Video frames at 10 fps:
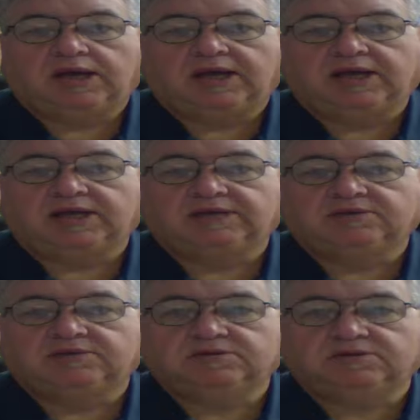And
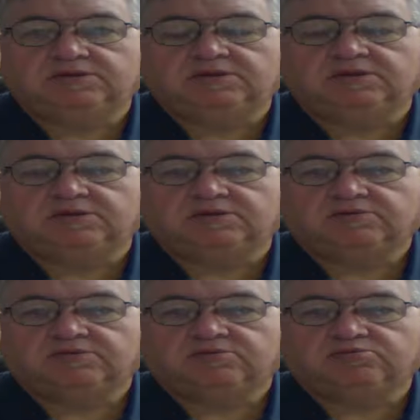
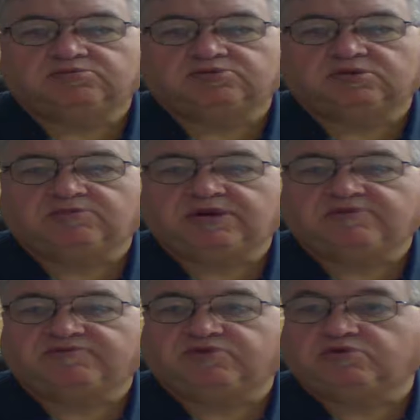so many
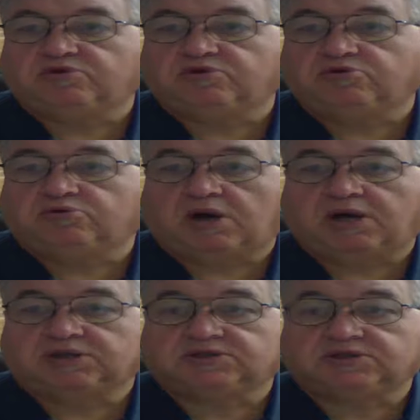of you who
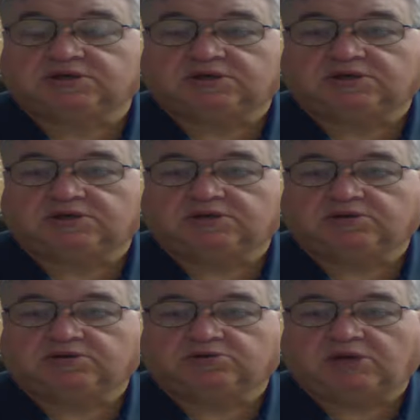watch
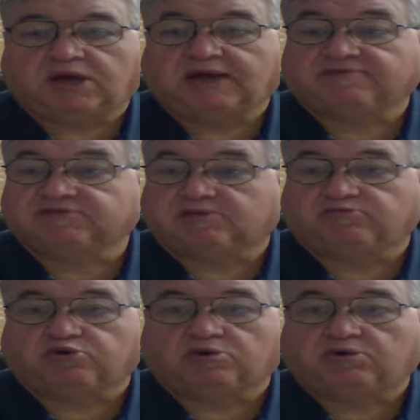have some
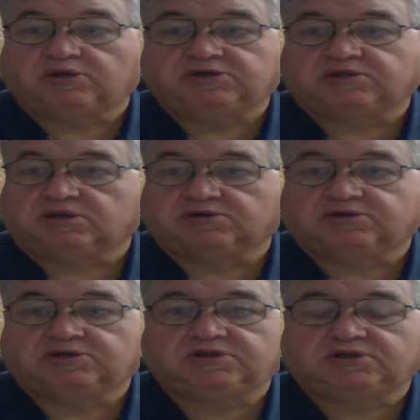role in
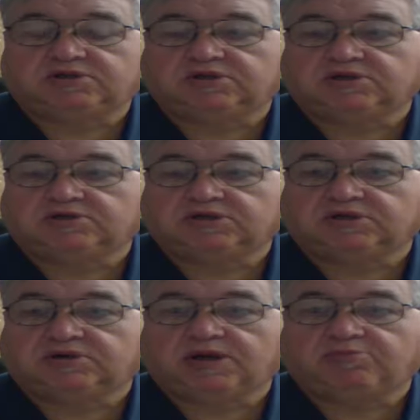church.
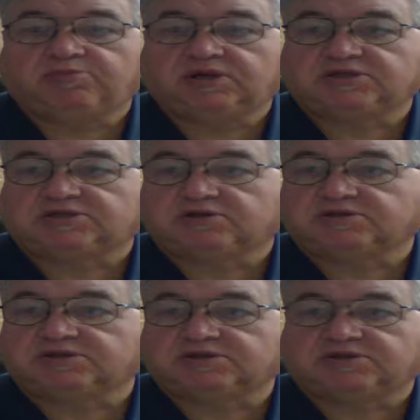You're helping in
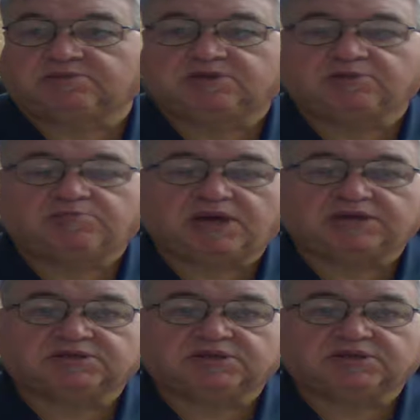church in some
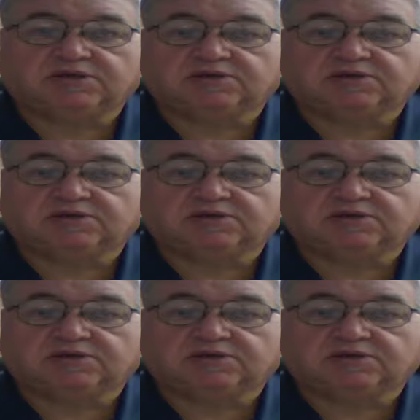capacity.